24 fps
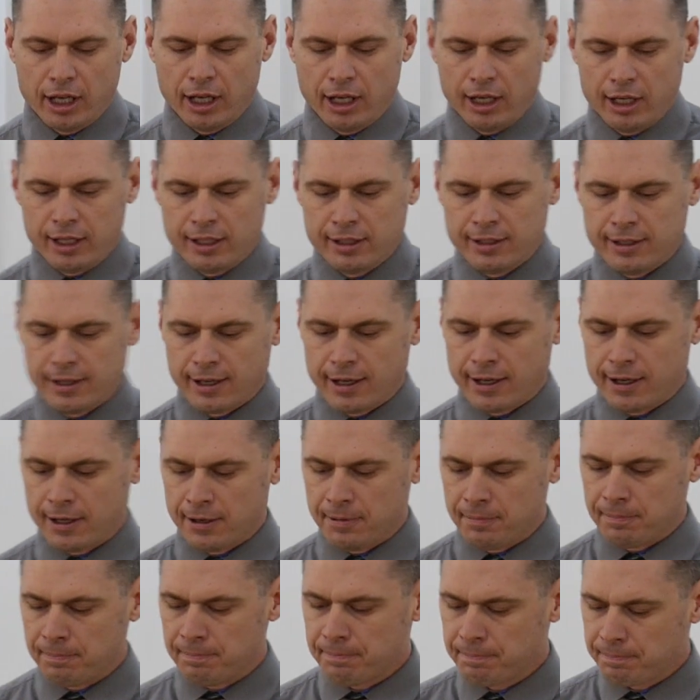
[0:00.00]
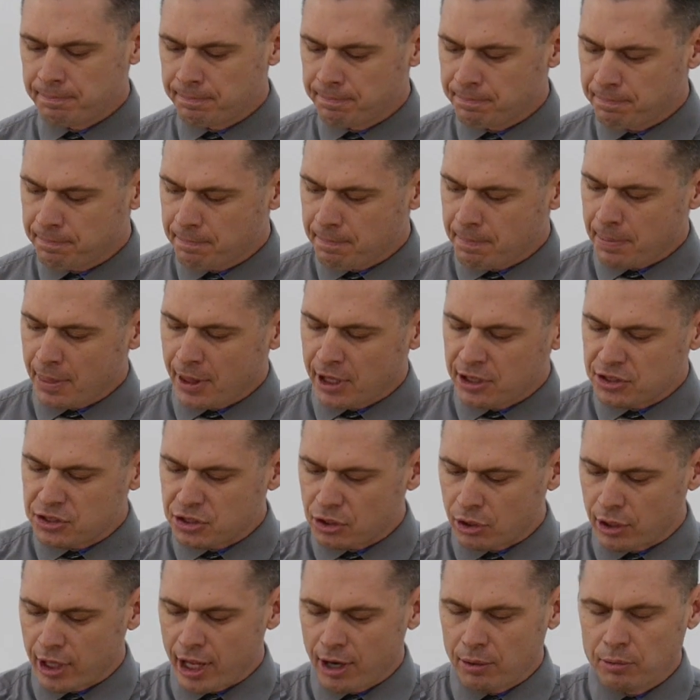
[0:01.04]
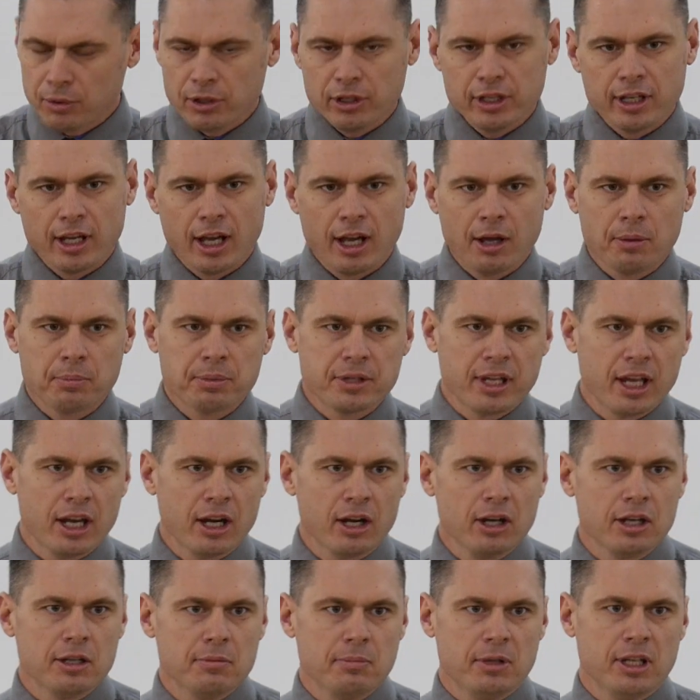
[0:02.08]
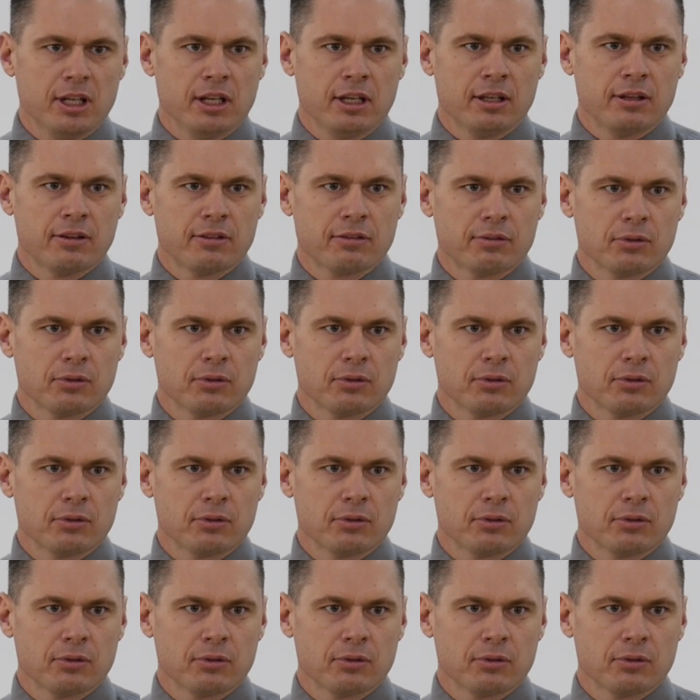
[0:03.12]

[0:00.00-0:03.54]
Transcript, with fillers: And um, so that really helped carry me